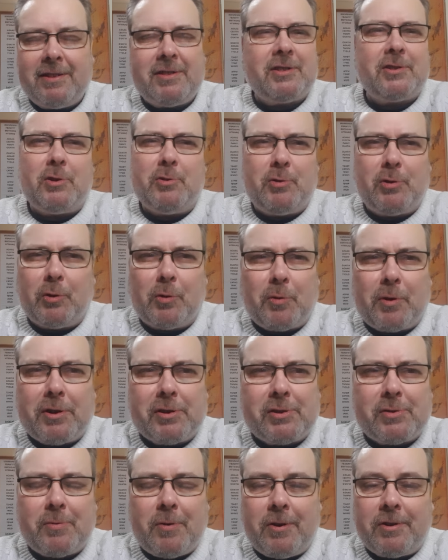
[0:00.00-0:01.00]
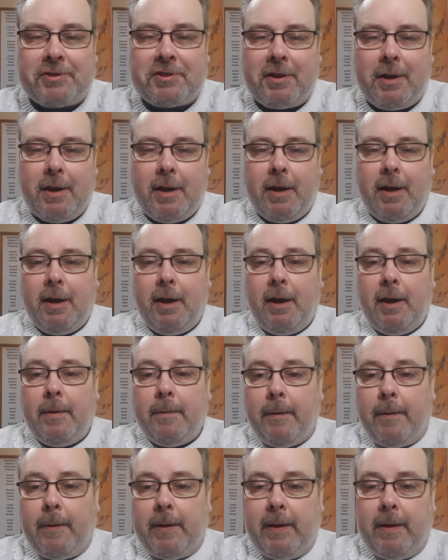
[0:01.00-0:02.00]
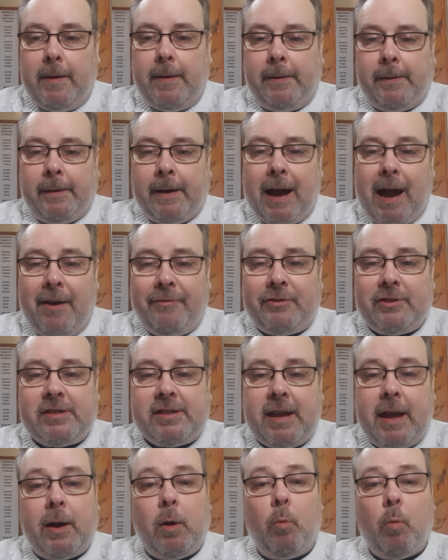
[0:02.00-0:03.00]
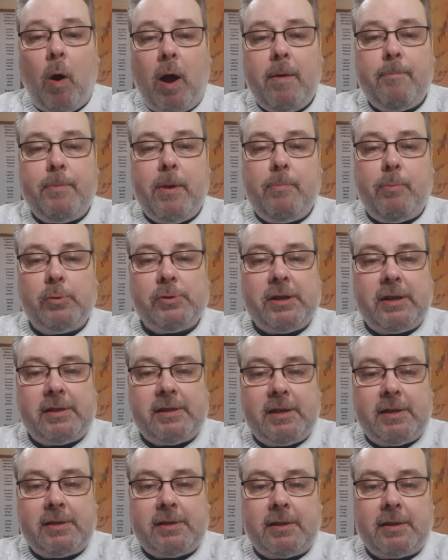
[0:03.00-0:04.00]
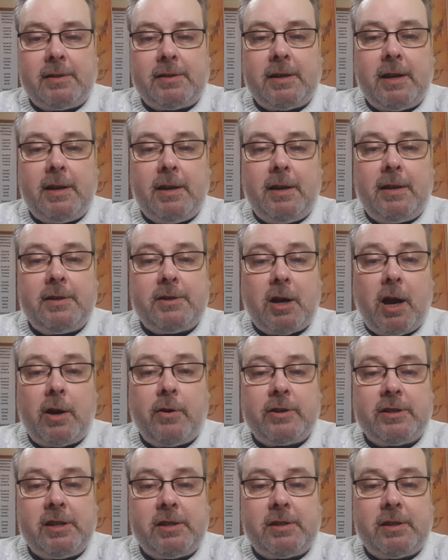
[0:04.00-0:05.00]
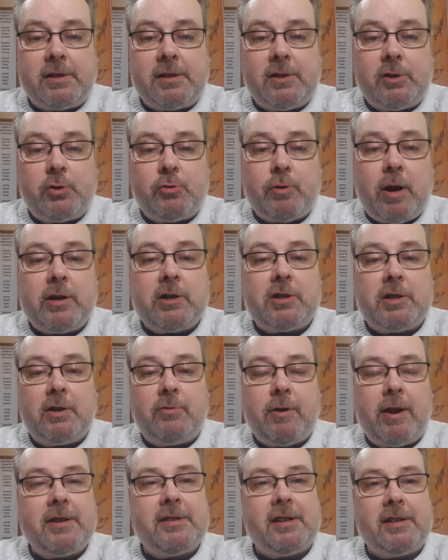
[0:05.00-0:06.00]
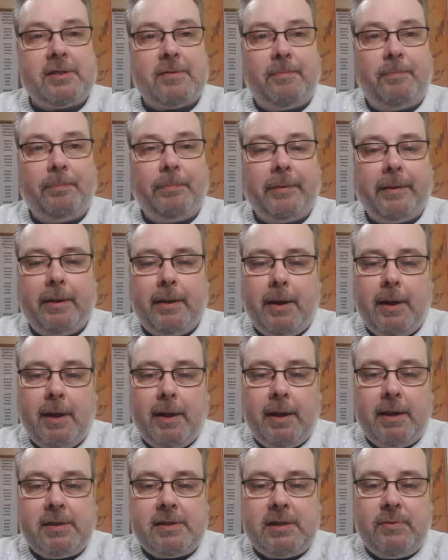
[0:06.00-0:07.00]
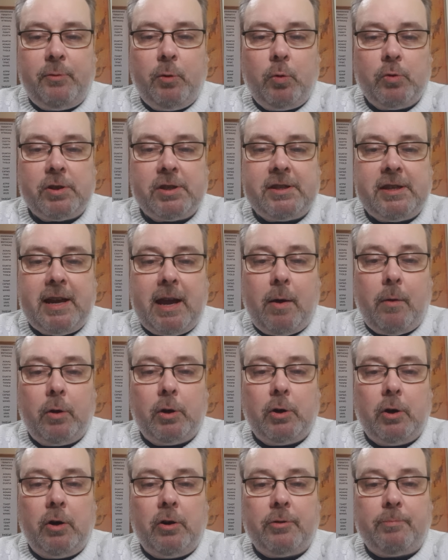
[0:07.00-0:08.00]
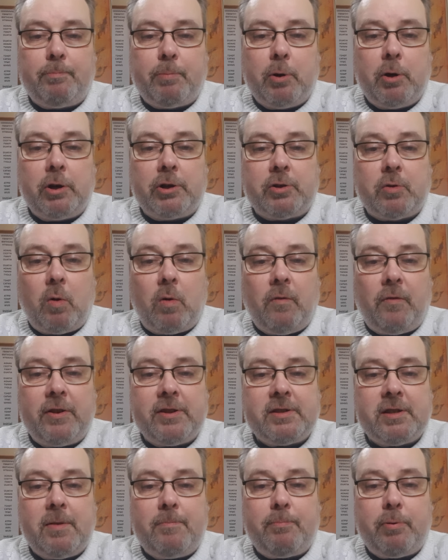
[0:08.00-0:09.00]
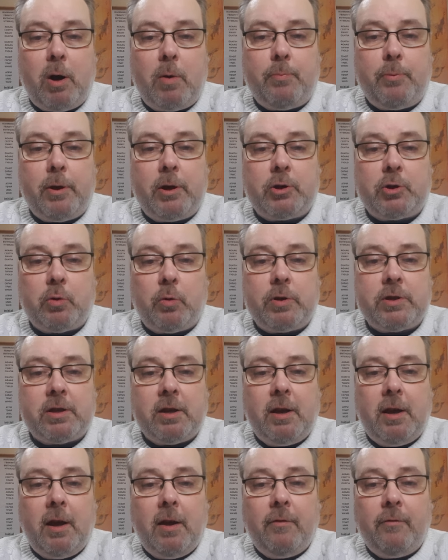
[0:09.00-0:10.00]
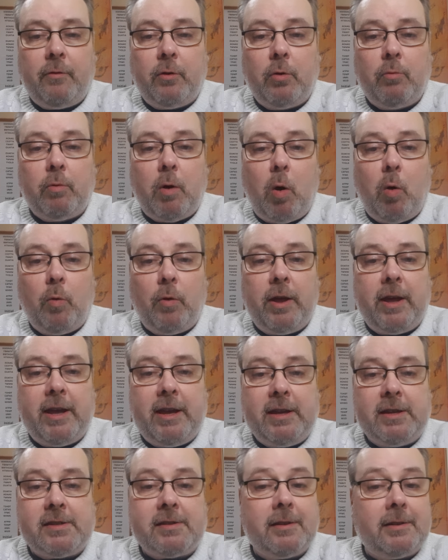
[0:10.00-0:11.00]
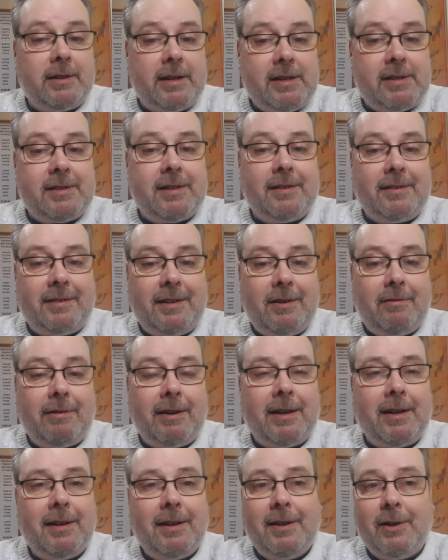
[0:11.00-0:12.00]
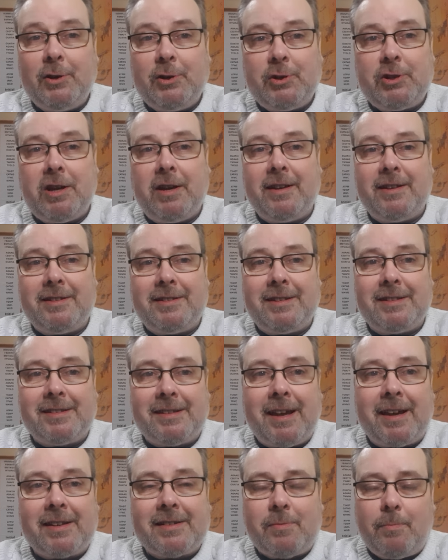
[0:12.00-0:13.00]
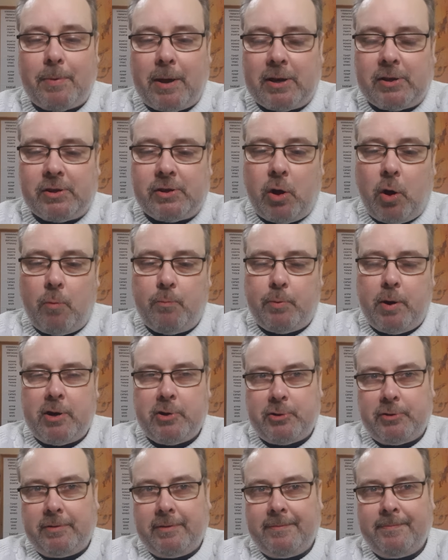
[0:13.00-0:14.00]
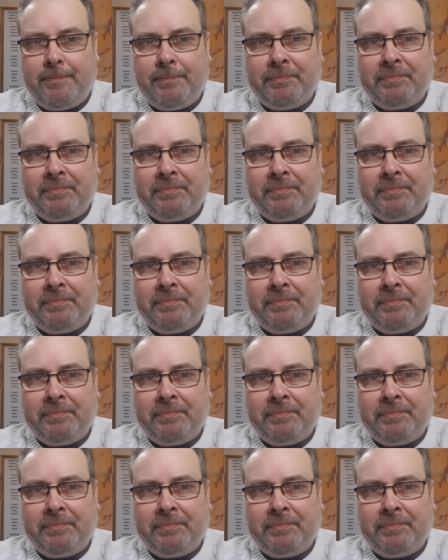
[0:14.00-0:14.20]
It's so glorious to watch. After saying white people's existence, entire existence is drenched in racism, it's difficult to see how on earth Bergdorf is an appropriate choice for a role that is, at least in theory, tied to sex-based oppression.